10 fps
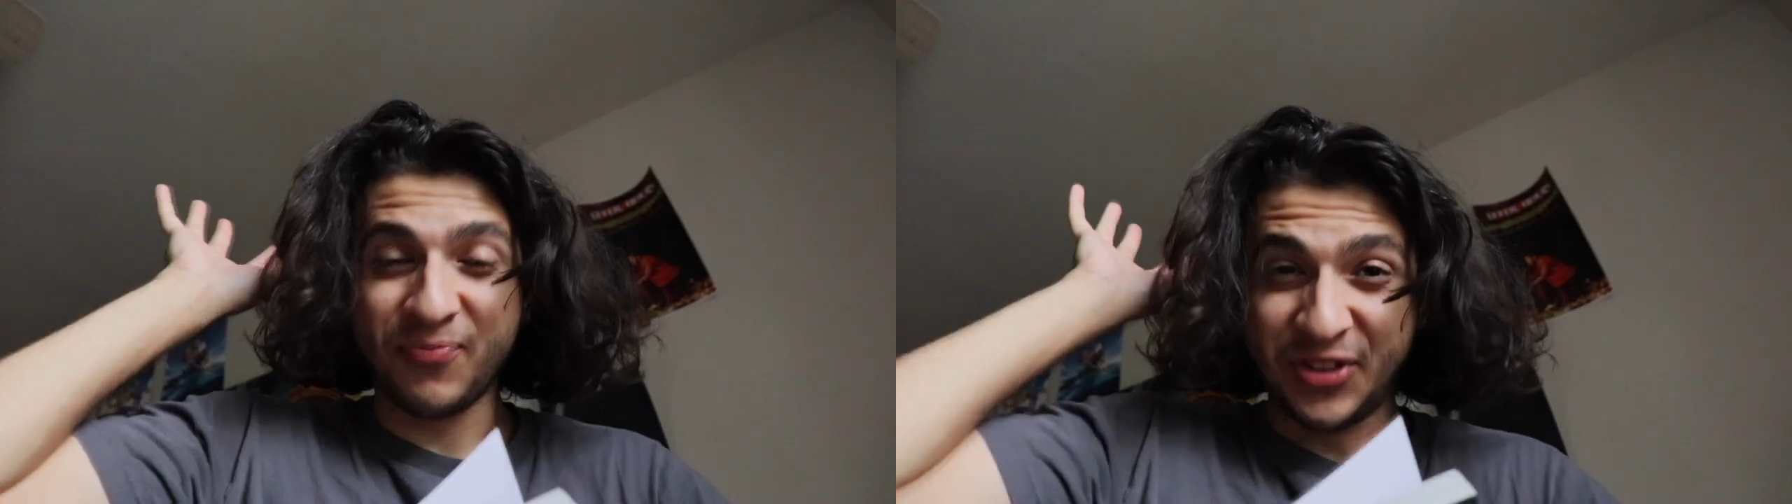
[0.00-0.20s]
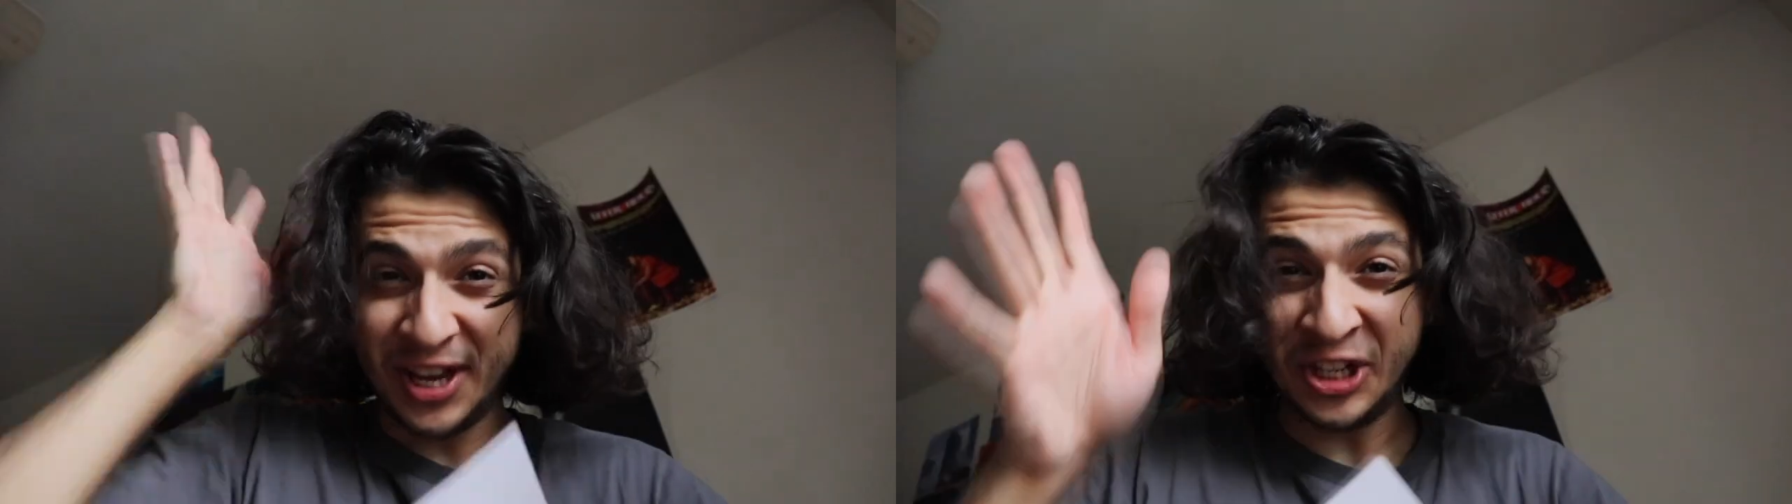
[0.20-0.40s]

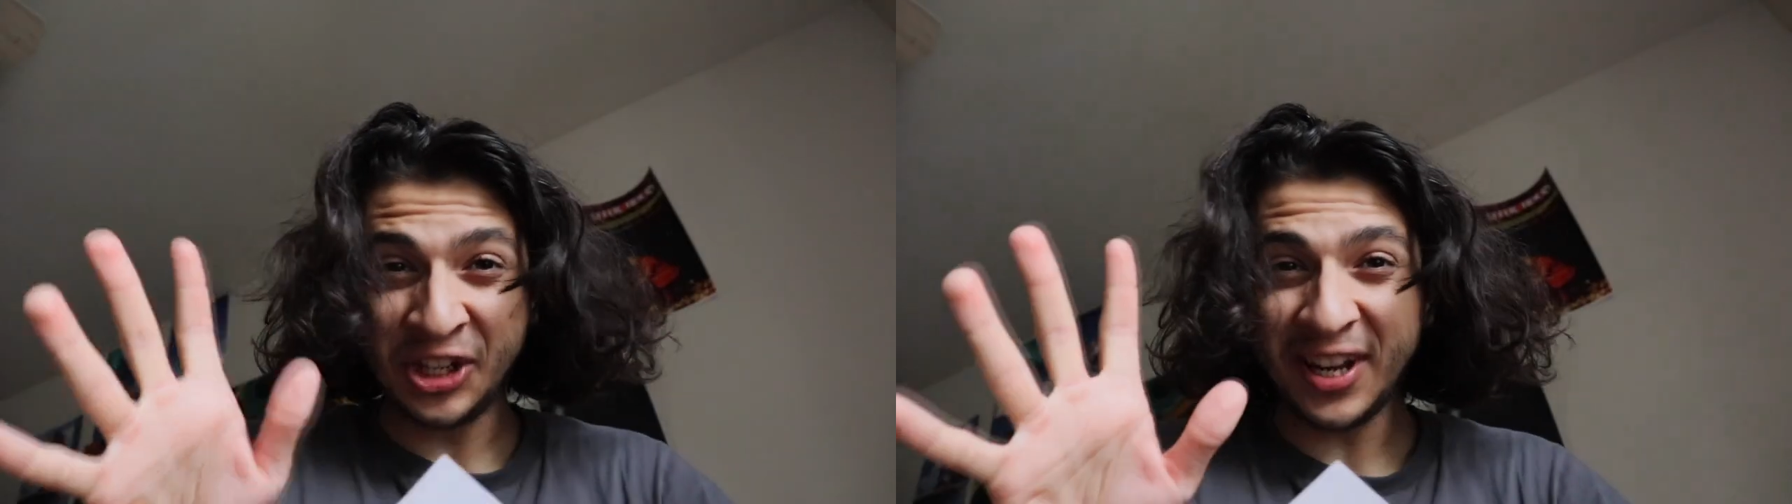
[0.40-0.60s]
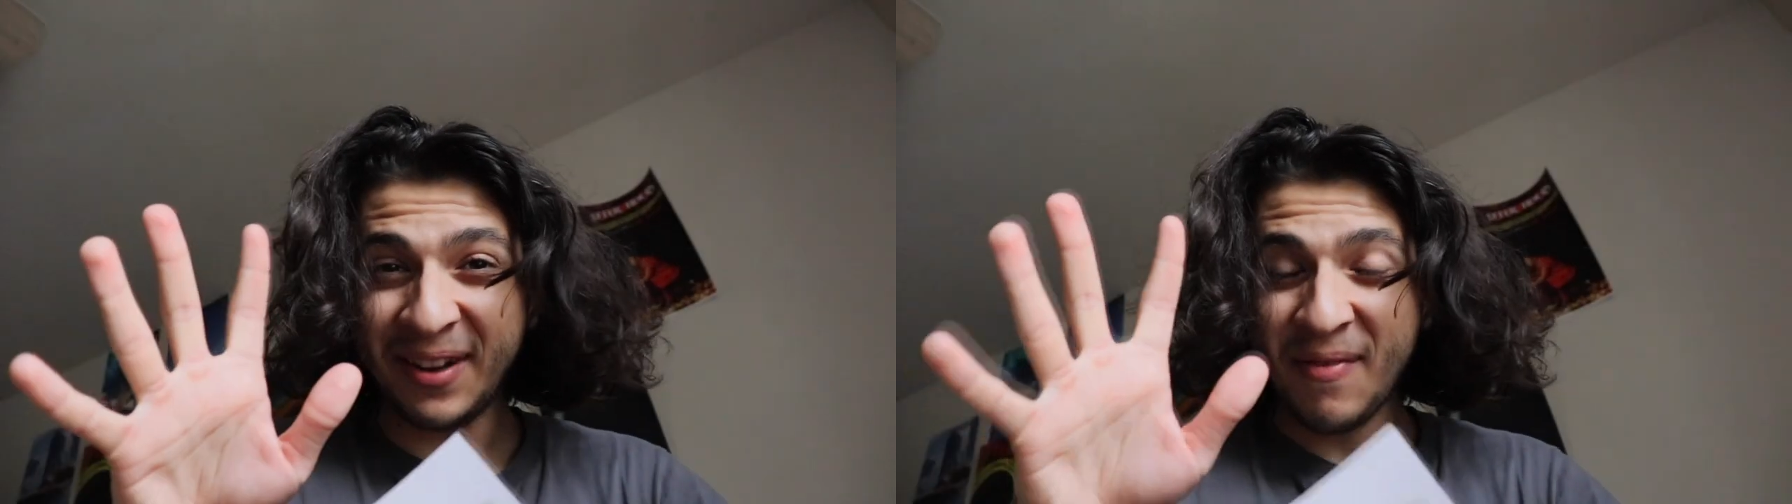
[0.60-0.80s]
This
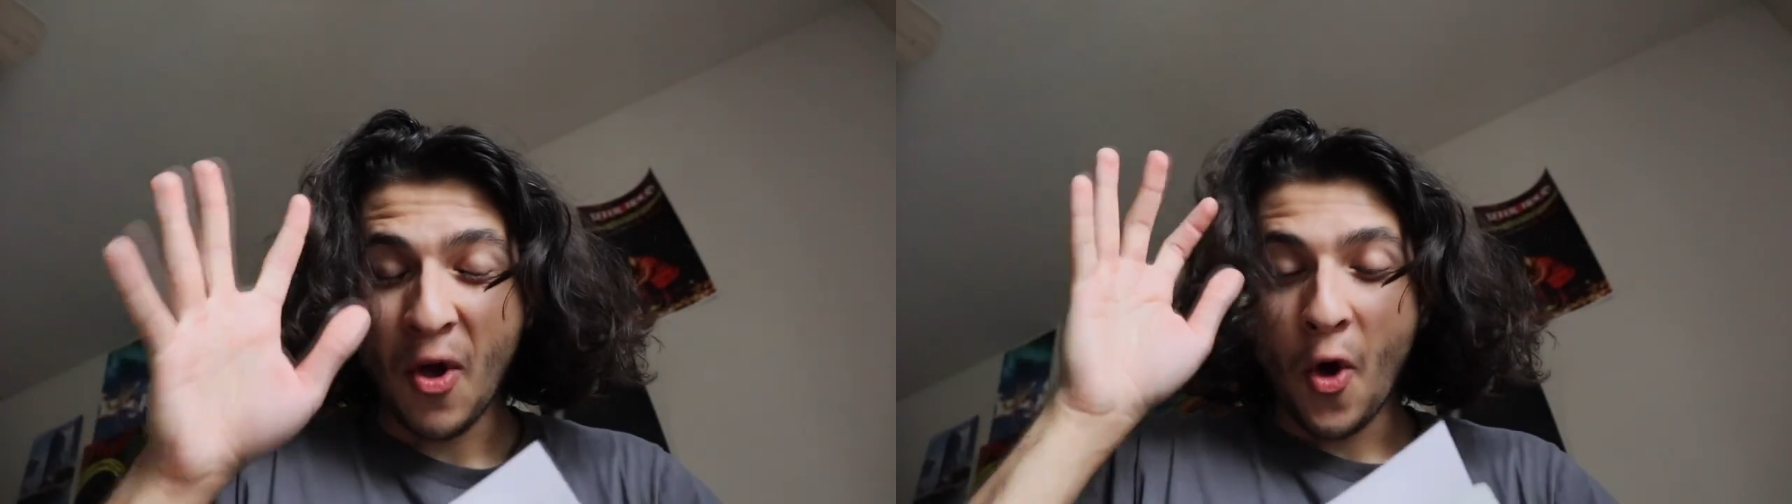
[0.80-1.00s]
shit,